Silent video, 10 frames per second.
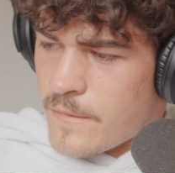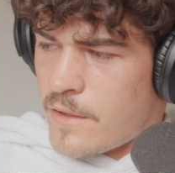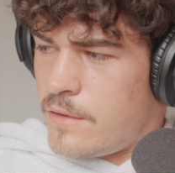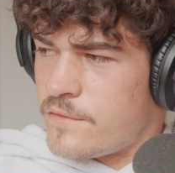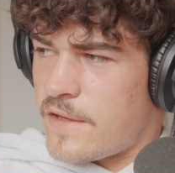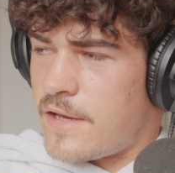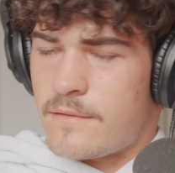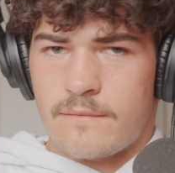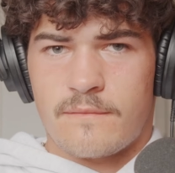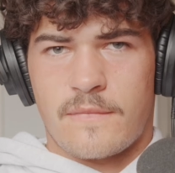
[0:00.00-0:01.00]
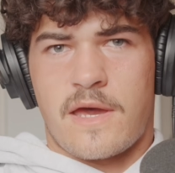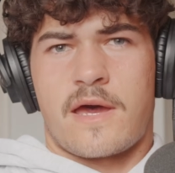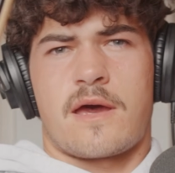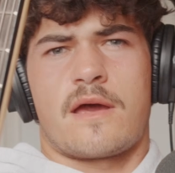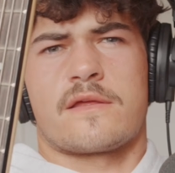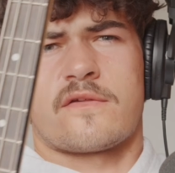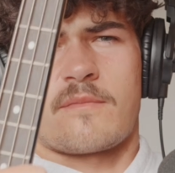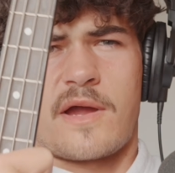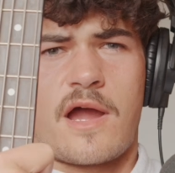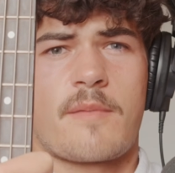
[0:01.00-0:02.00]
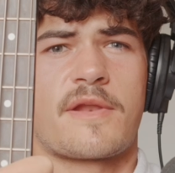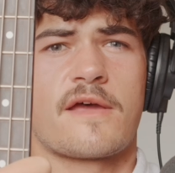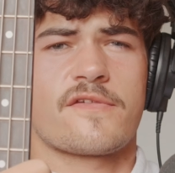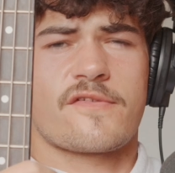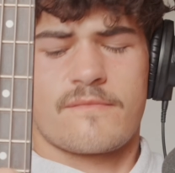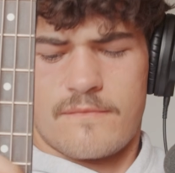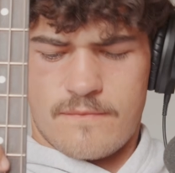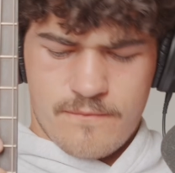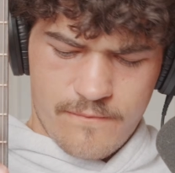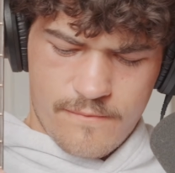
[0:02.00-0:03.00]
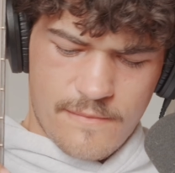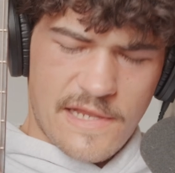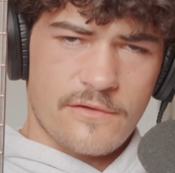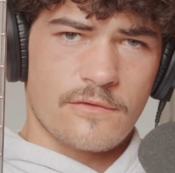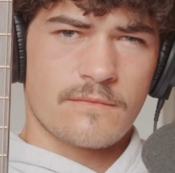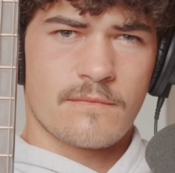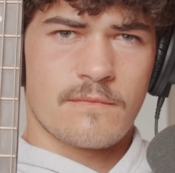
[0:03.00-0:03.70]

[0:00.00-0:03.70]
Oh dear. Using my Ibanez, little